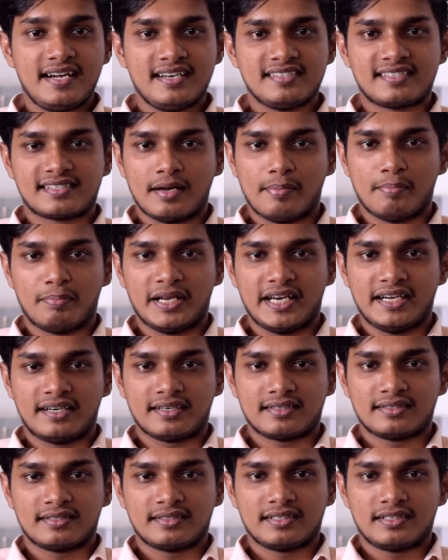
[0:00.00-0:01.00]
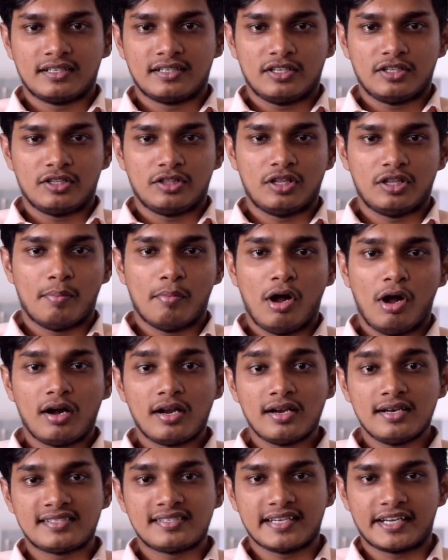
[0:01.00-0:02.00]
is complete, the
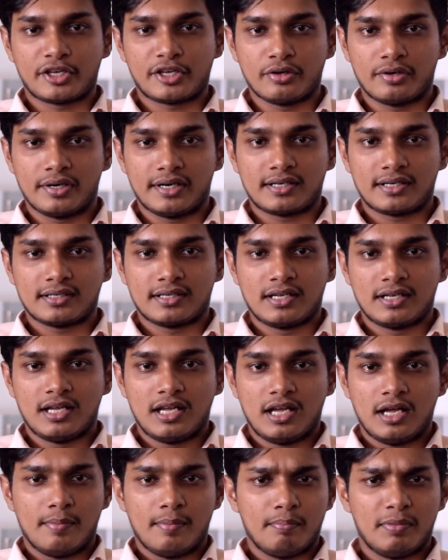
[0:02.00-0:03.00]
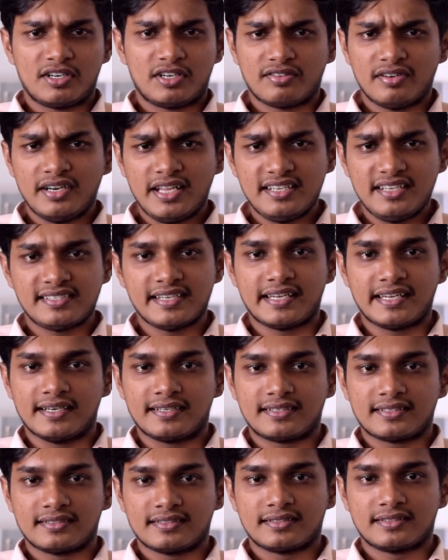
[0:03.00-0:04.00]
model is accurate, but releasing
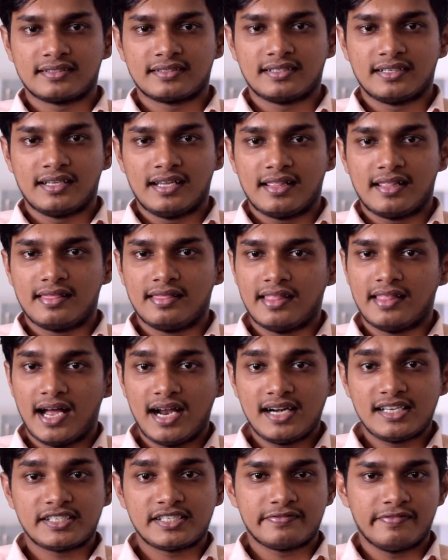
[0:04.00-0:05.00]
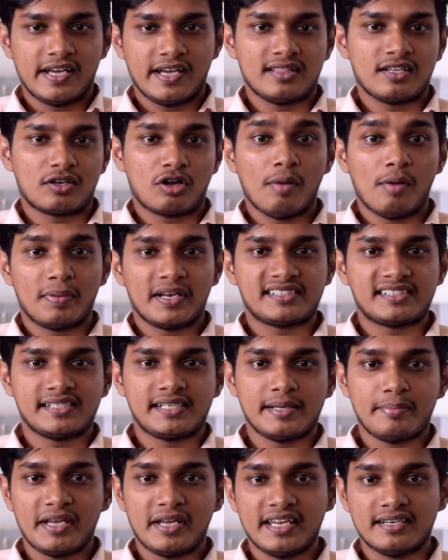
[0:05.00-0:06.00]
it, that's where the complexity
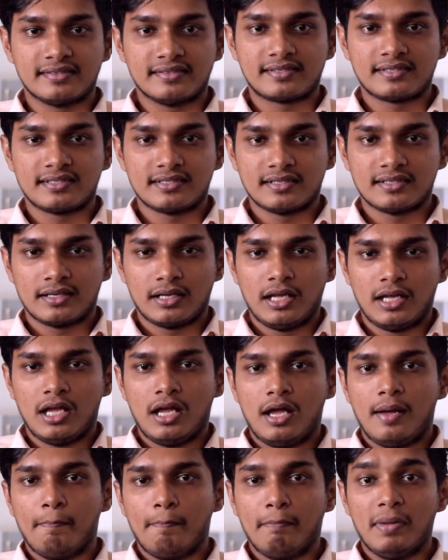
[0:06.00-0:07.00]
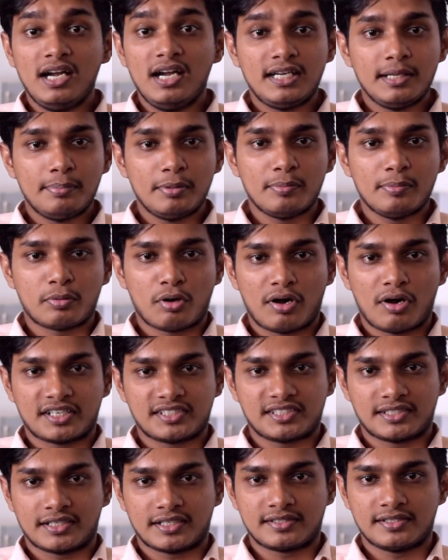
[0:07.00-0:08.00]
begins. Multiple product
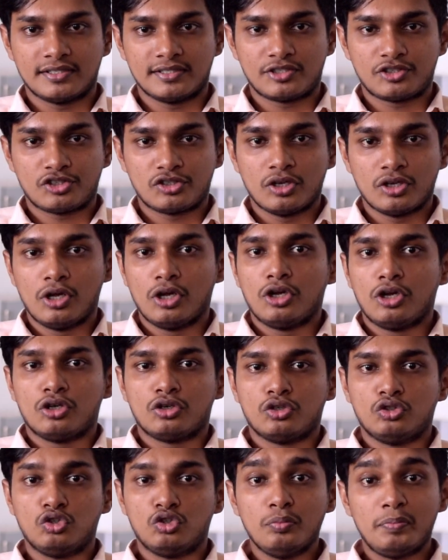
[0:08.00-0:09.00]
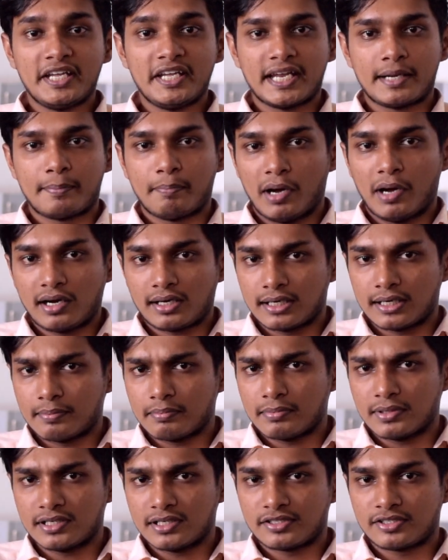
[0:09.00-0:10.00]
structures, duplicate part
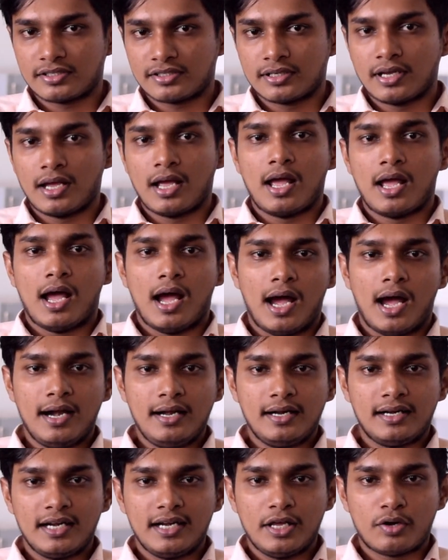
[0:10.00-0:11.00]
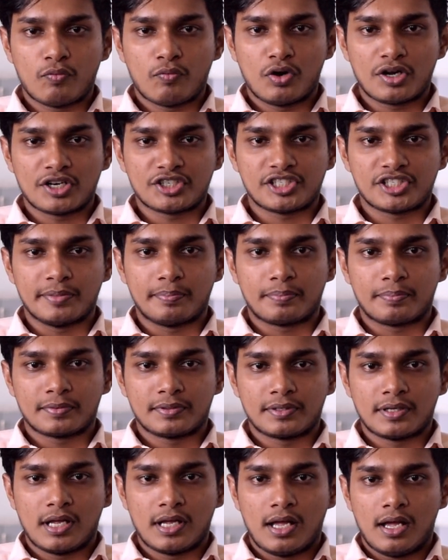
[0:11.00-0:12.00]
numbers, unclear ownership,
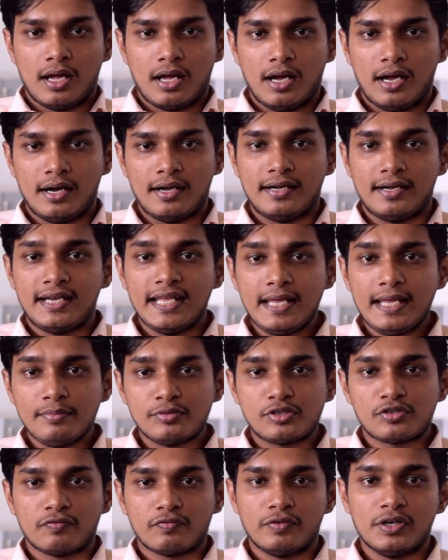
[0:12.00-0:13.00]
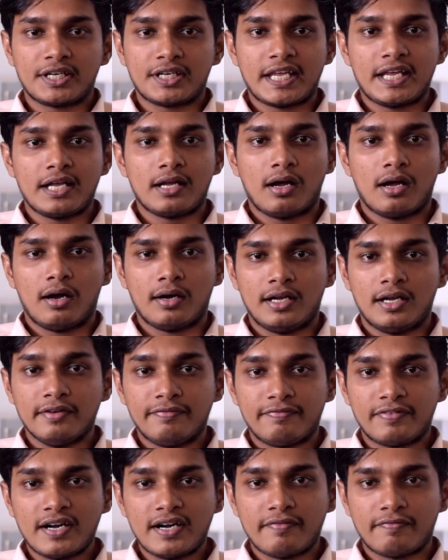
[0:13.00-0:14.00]
and teams working on
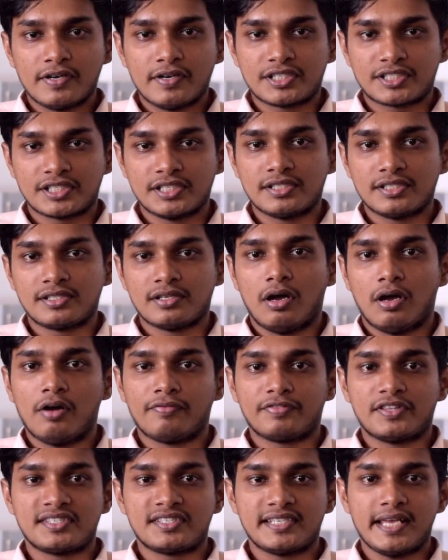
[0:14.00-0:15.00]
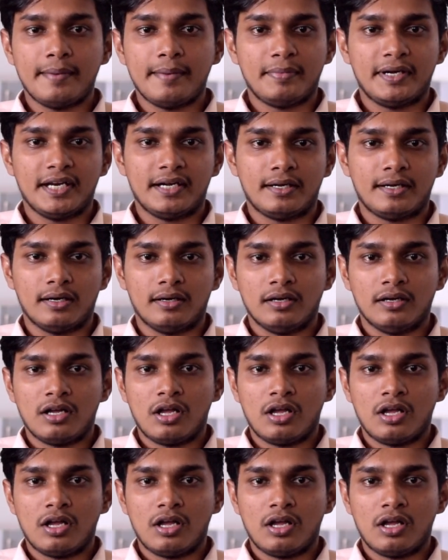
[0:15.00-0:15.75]
different versions of the same data.